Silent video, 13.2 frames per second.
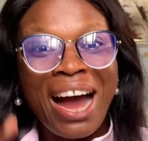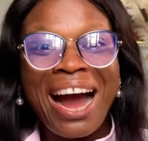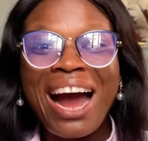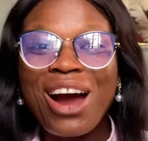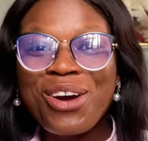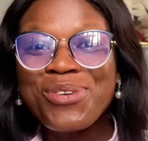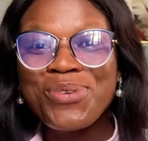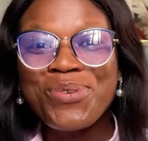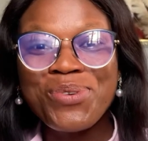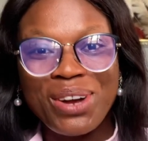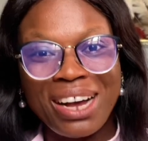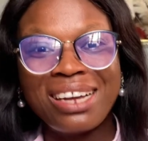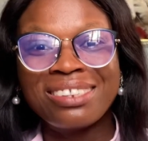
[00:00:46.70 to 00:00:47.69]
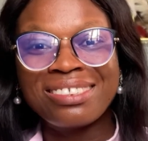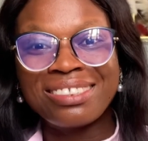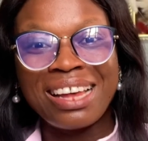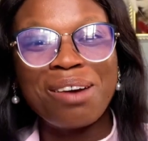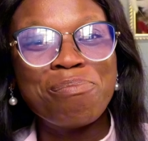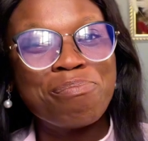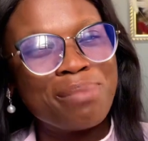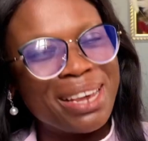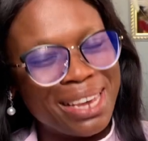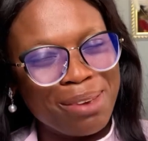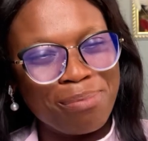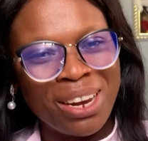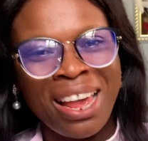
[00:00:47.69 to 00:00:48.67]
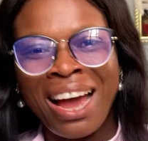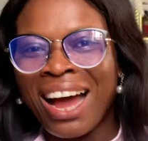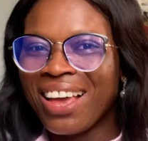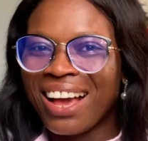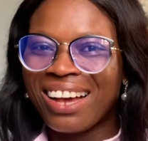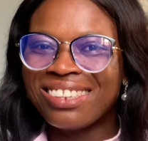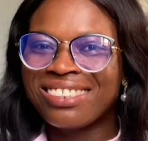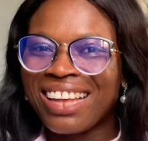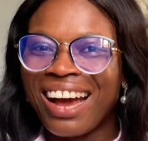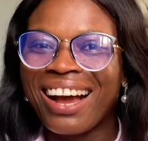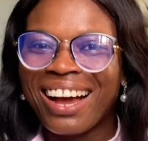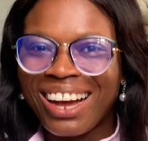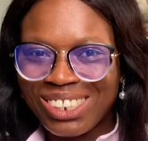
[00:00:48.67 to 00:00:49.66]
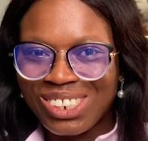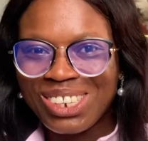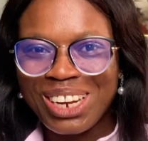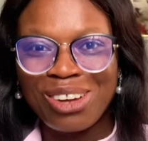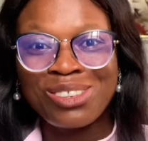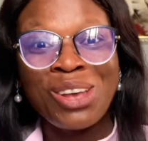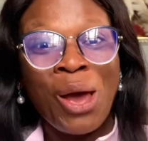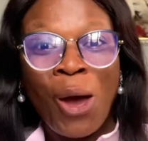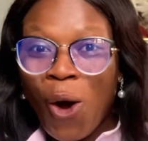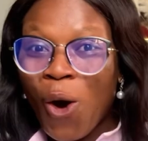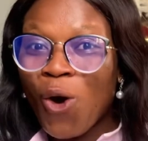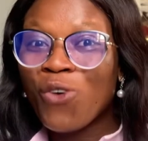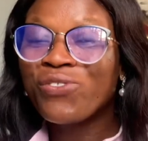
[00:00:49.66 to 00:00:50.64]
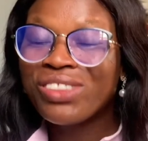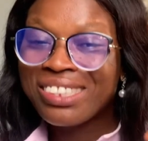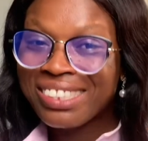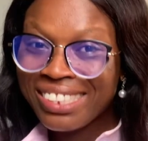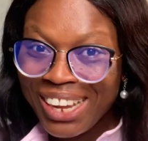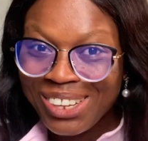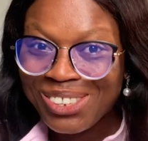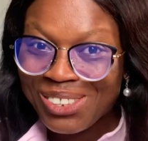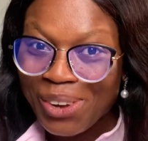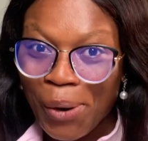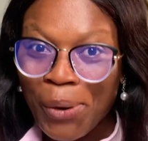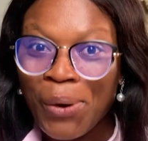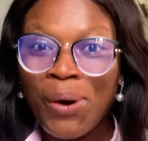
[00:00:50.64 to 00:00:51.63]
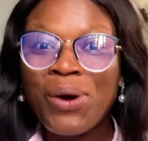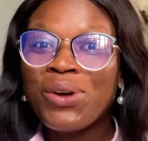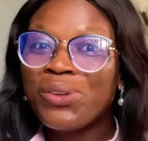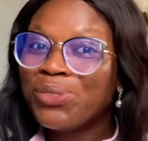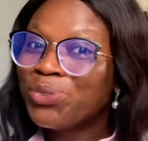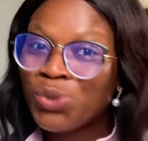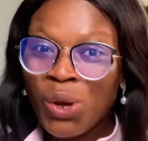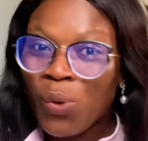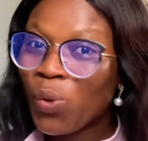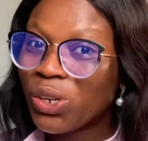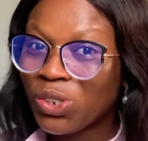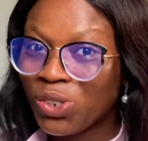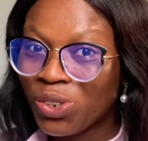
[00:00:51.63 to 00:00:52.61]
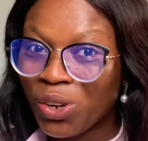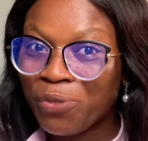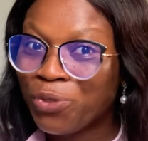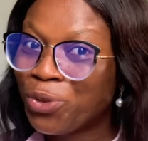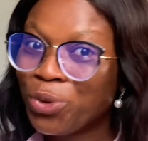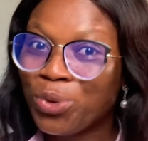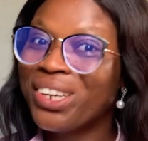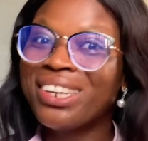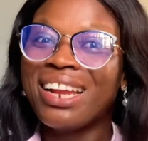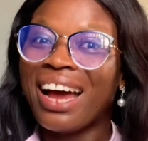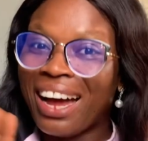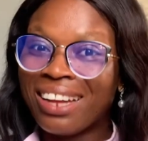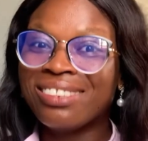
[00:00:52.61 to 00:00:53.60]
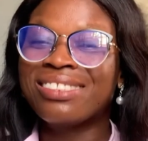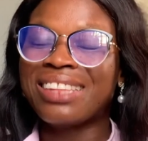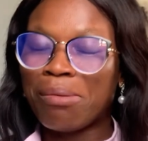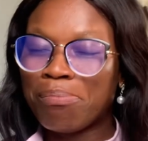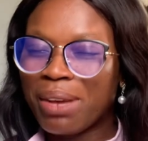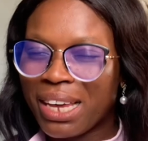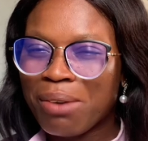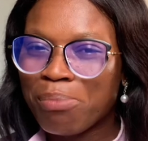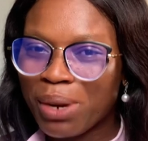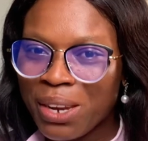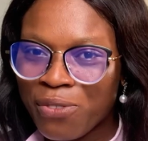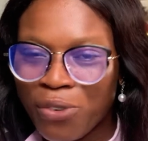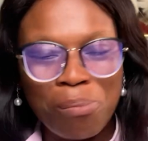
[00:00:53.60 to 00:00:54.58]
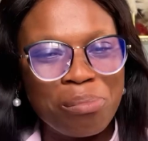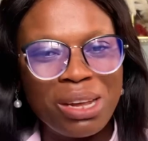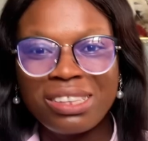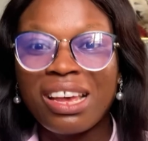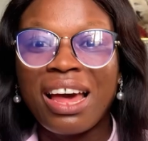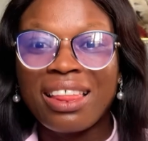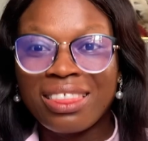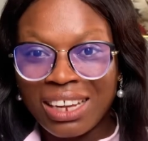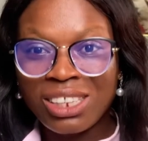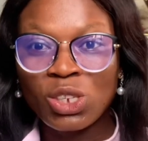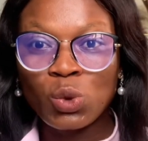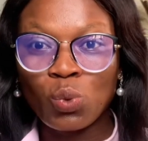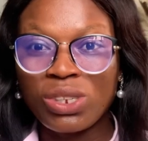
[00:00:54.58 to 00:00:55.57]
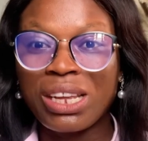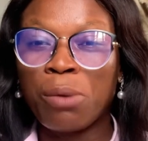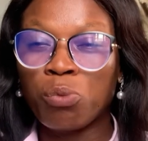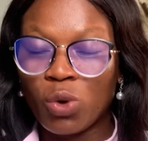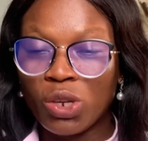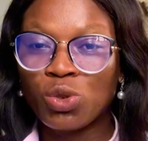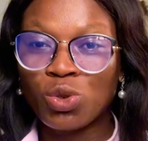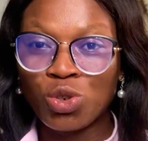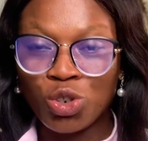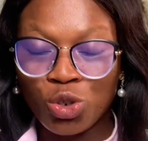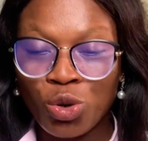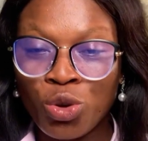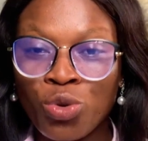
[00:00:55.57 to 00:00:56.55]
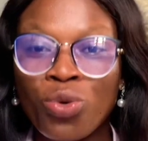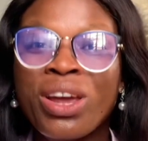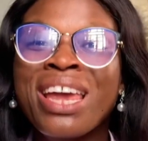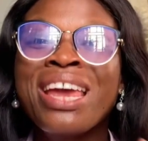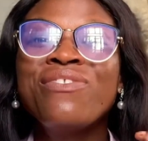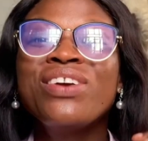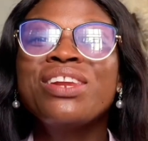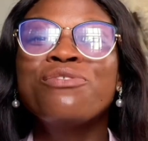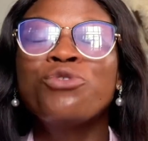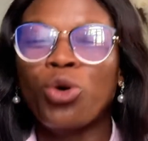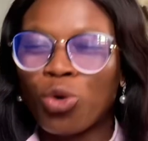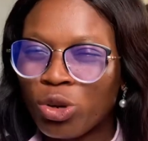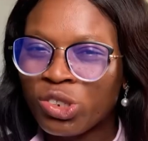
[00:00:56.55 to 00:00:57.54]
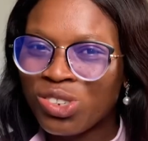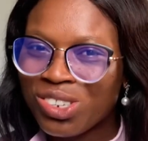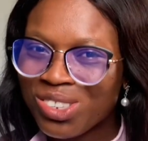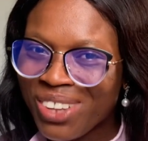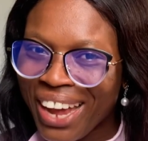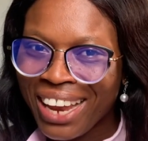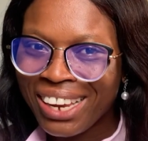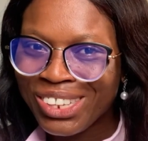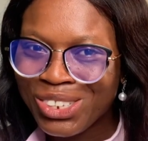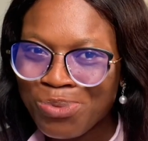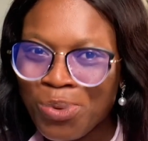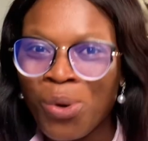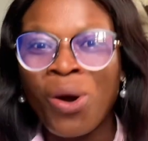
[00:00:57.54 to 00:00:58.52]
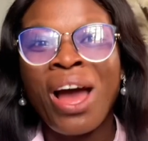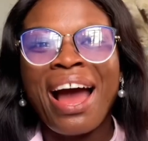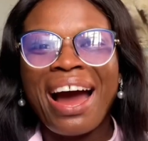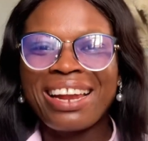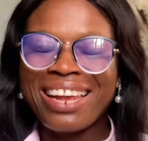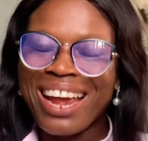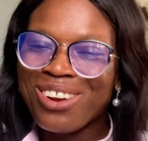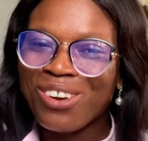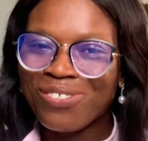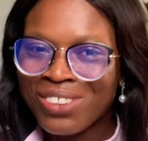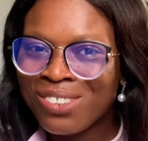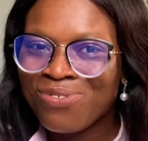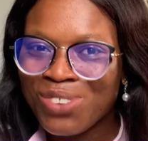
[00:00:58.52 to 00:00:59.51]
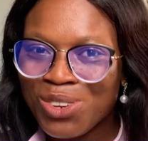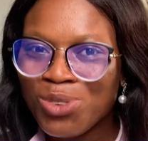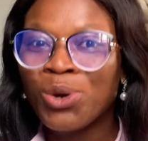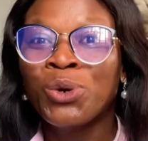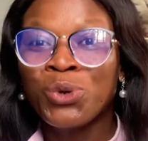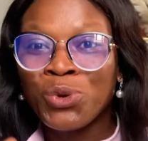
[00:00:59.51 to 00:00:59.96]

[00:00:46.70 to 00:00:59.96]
how you can start making money, how you can start cashing out of TikTok, doing what you love doing, and start making money from it. That is what I'm going to show you, even if your country is not eligible. At the end of this video,